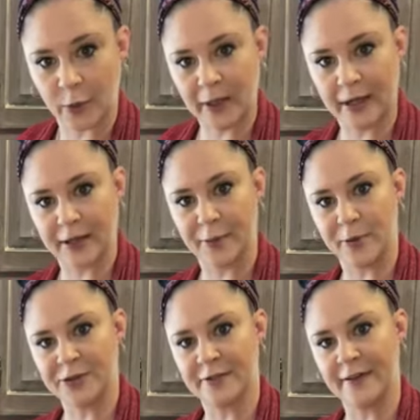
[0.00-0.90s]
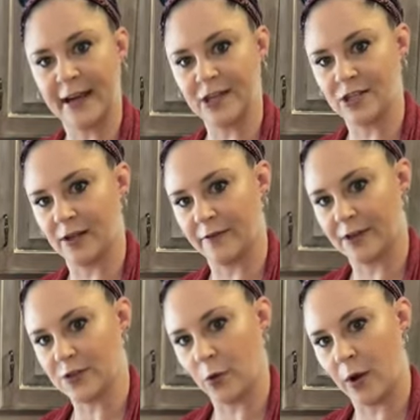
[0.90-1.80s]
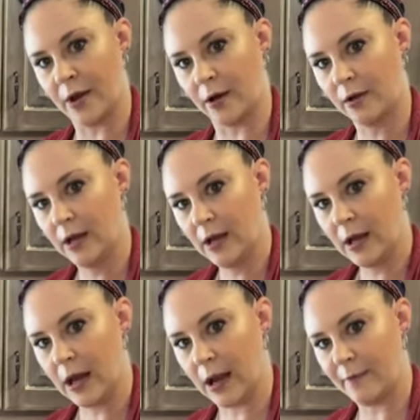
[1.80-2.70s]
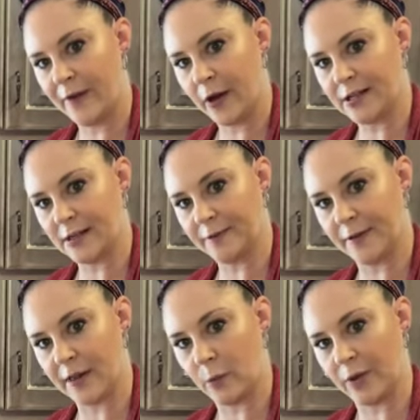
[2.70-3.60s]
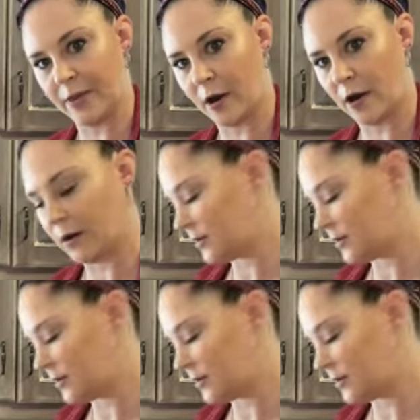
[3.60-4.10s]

We get an emulsification of this oil, very different than with our